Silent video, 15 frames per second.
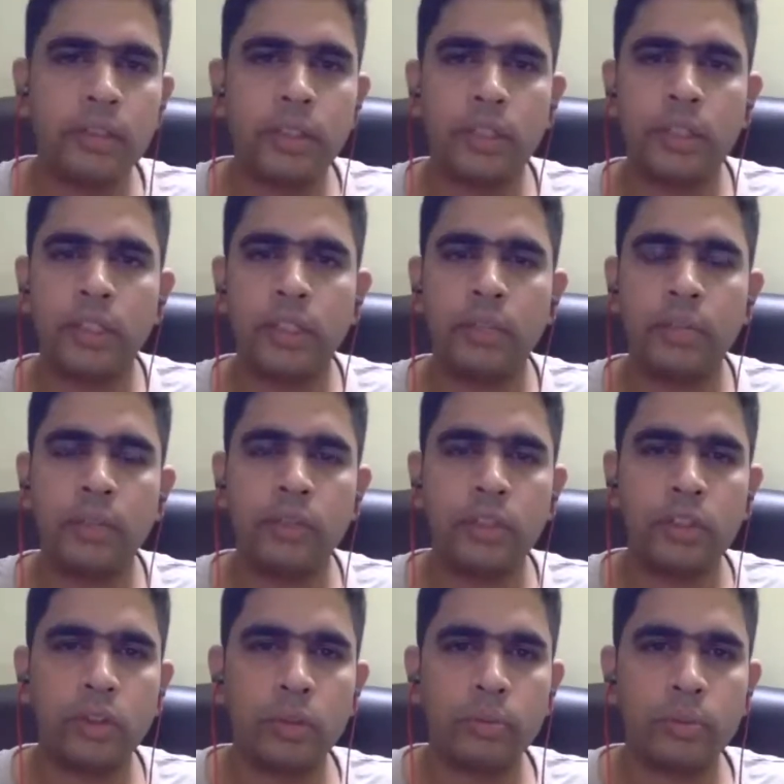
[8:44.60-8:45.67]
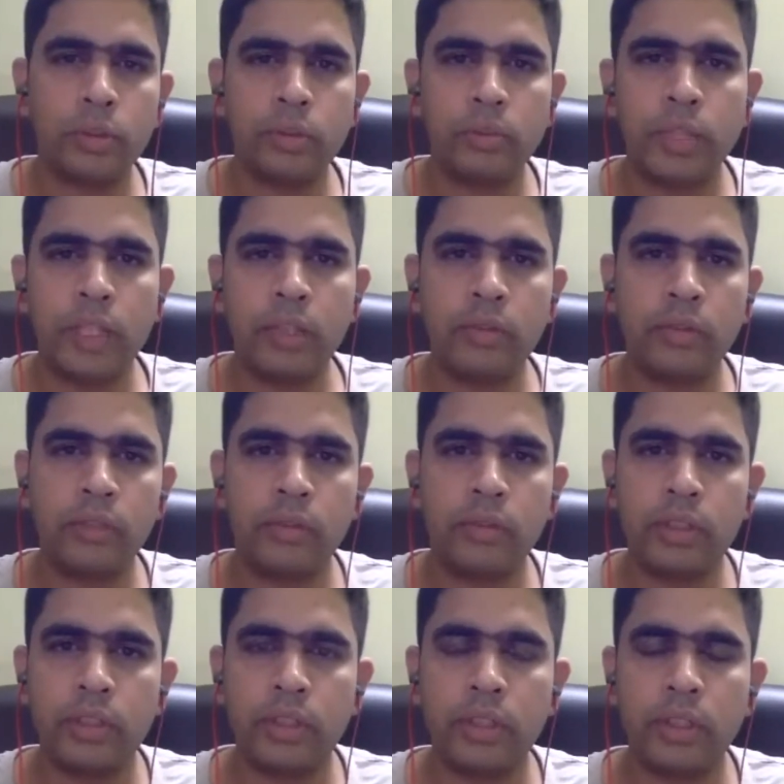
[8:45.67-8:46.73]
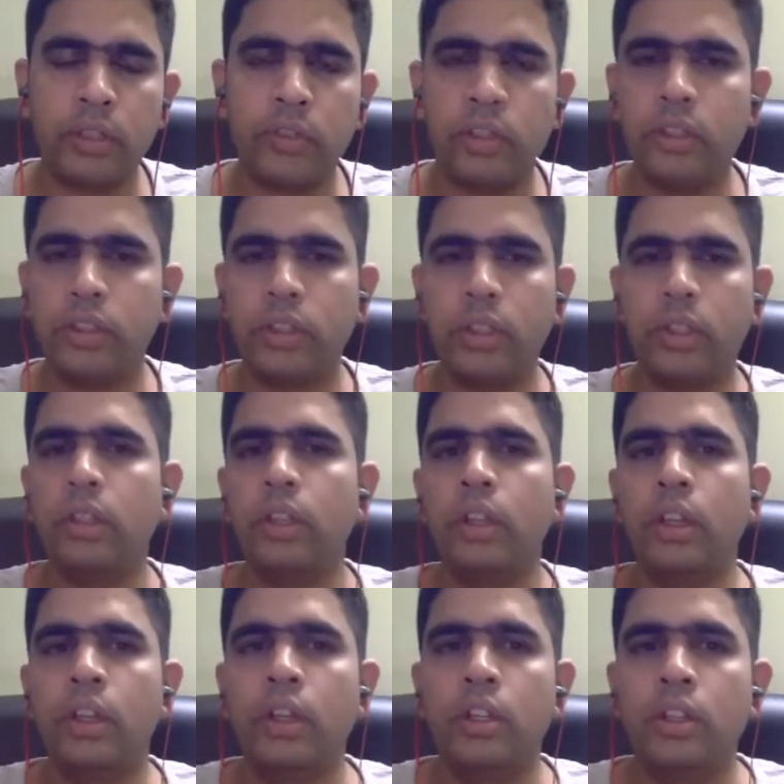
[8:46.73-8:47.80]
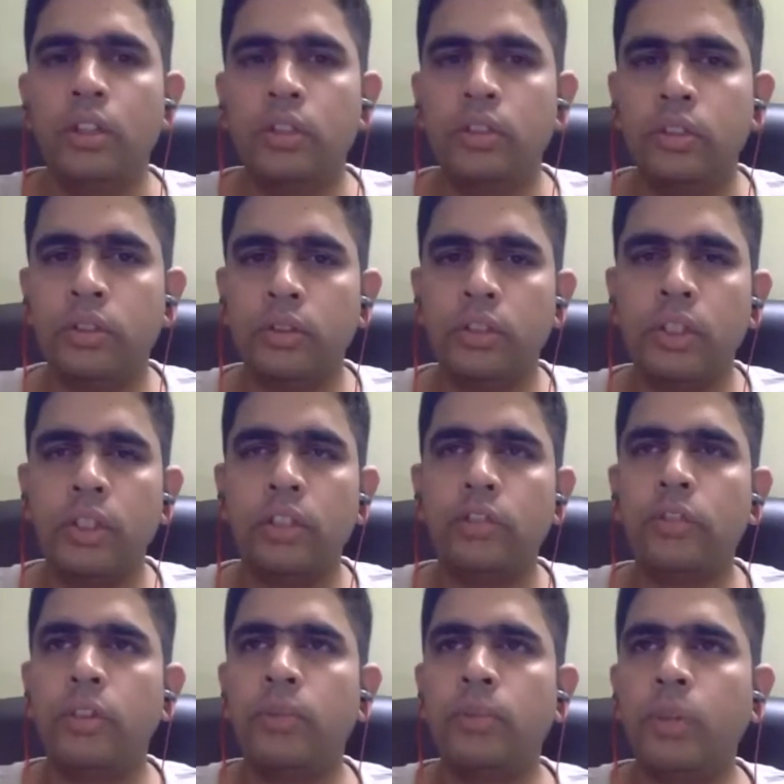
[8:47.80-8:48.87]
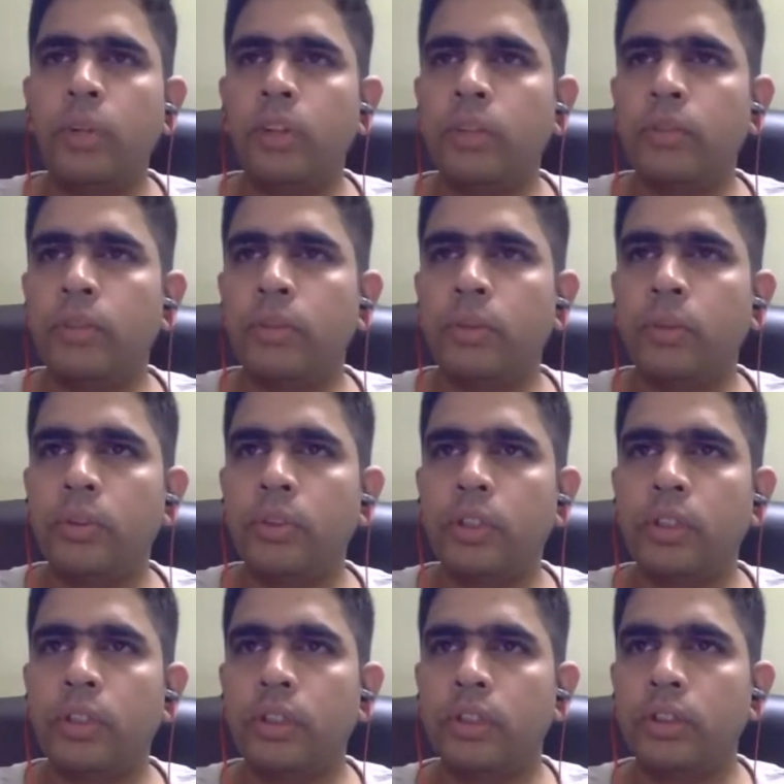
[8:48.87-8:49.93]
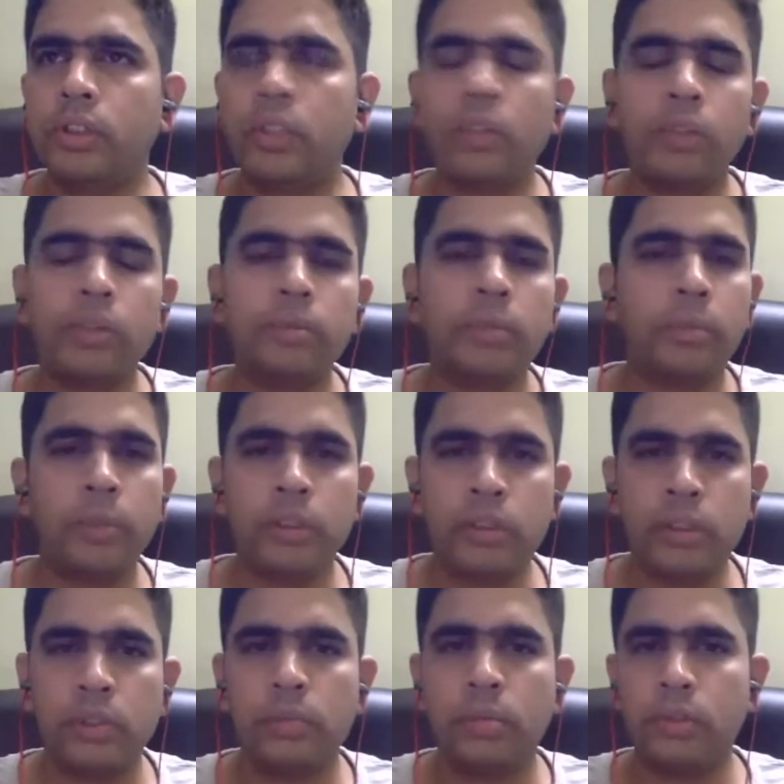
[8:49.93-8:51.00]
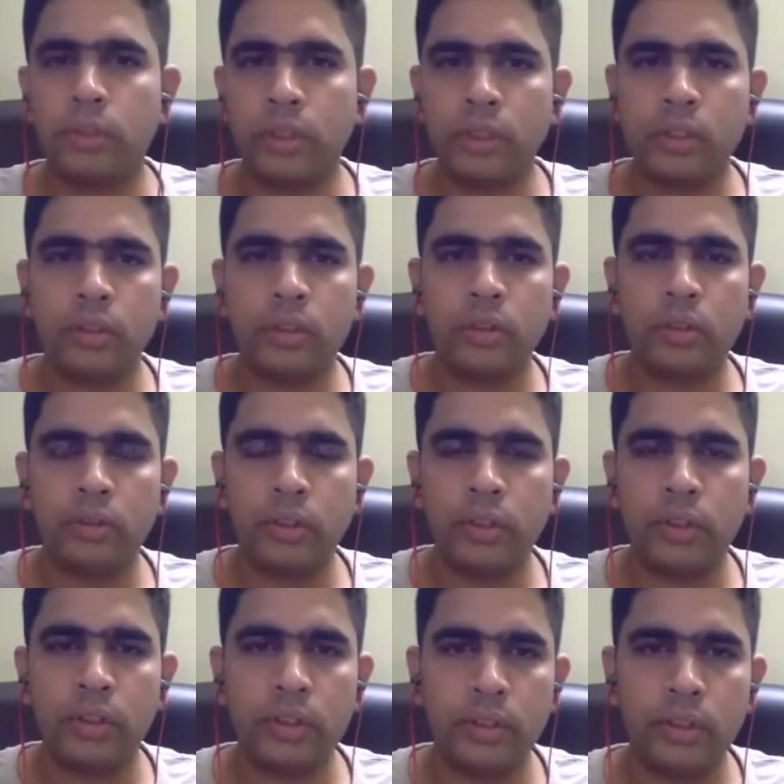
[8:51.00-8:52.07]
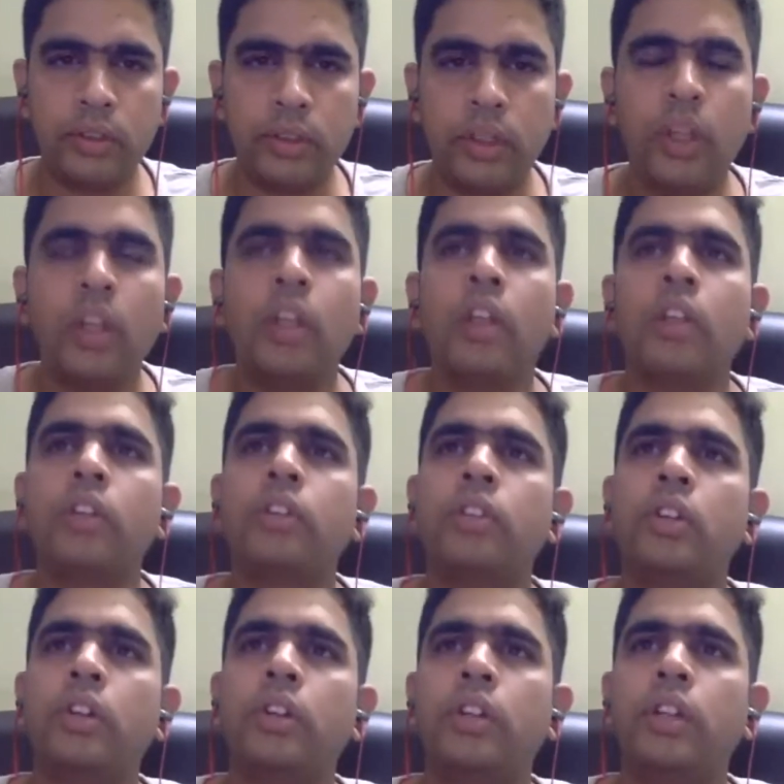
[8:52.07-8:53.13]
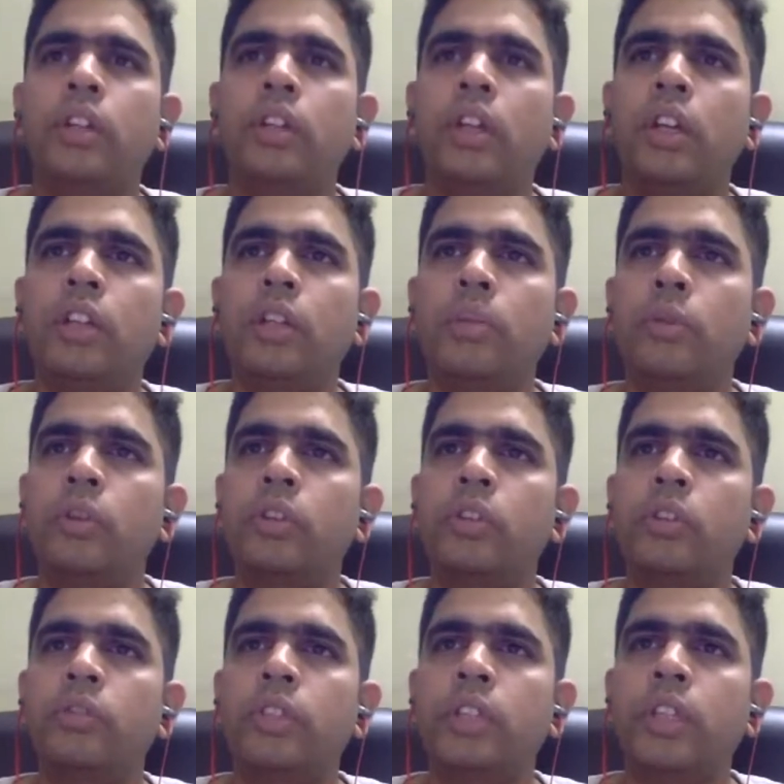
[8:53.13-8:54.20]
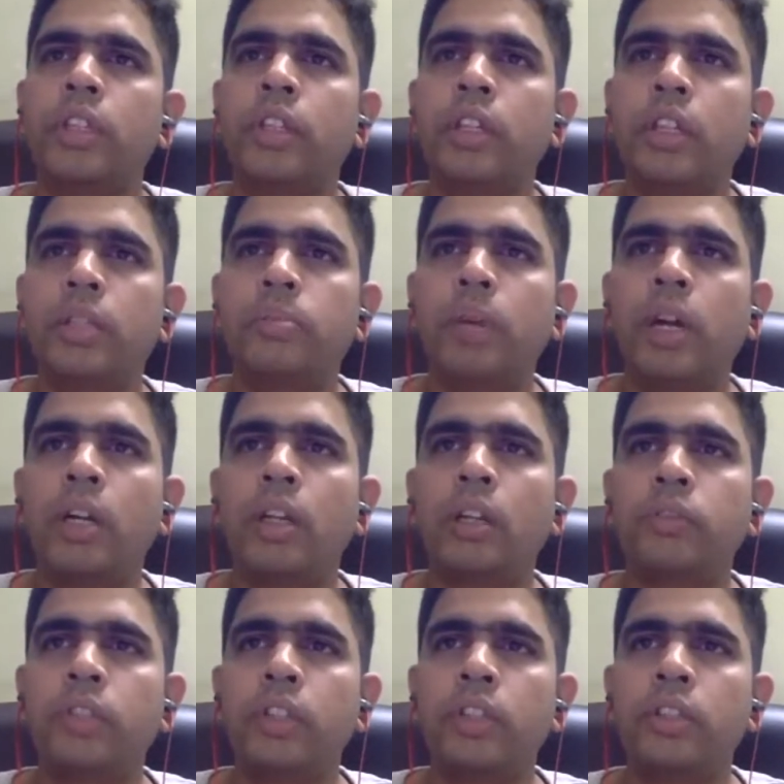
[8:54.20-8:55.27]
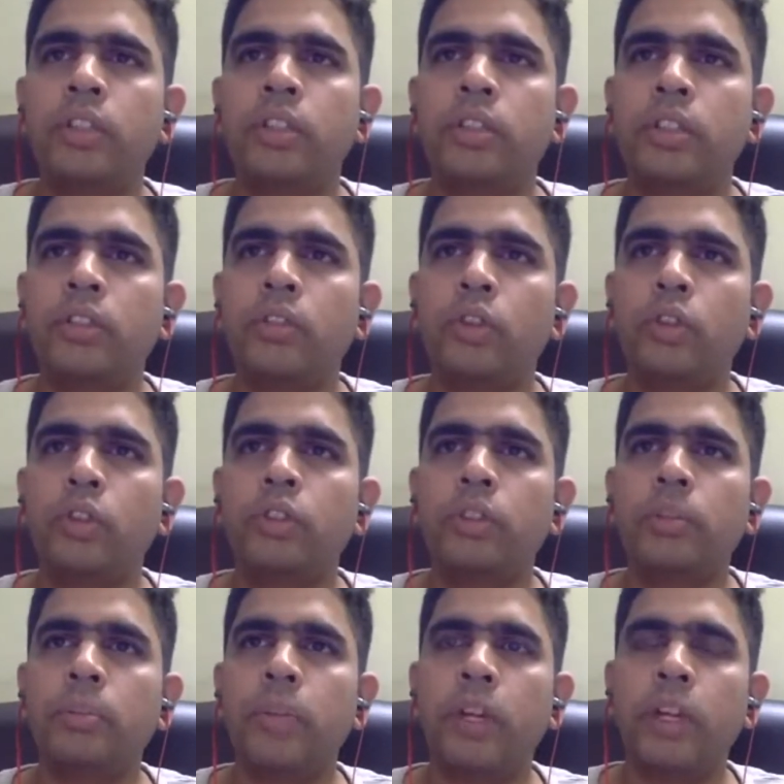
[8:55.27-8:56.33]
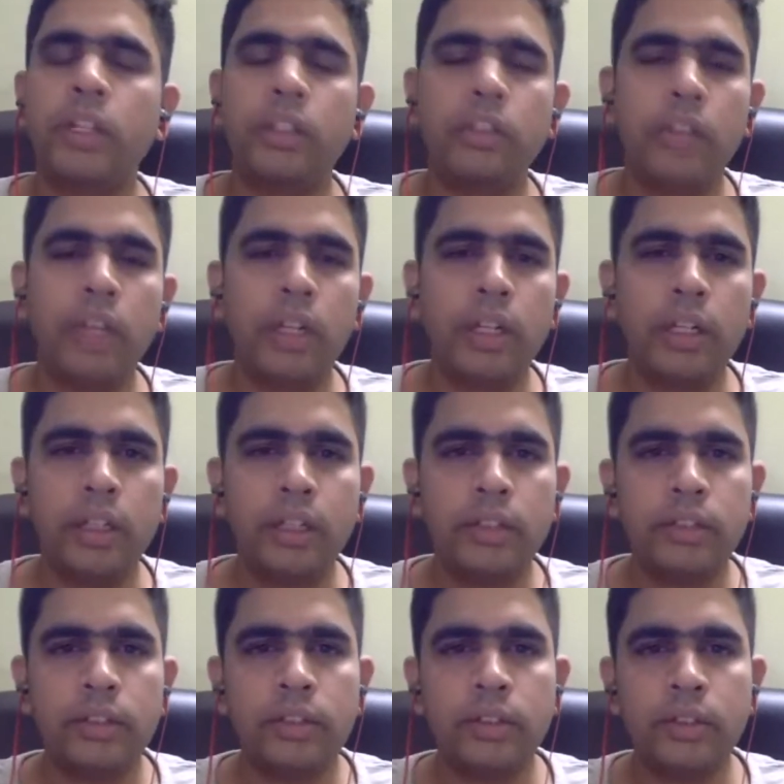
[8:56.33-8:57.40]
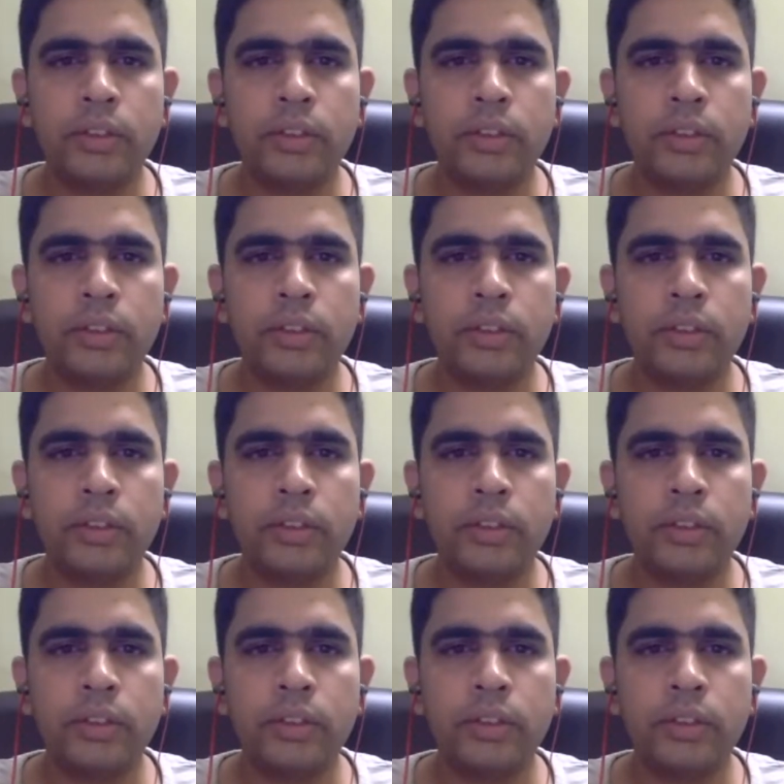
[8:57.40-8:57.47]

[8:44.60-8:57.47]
and determine which crops are better for which certain region. So that is one part of the project. So that was my personal project, not with 360. So and then the other project which I did as part of 360 was the predictive analytics.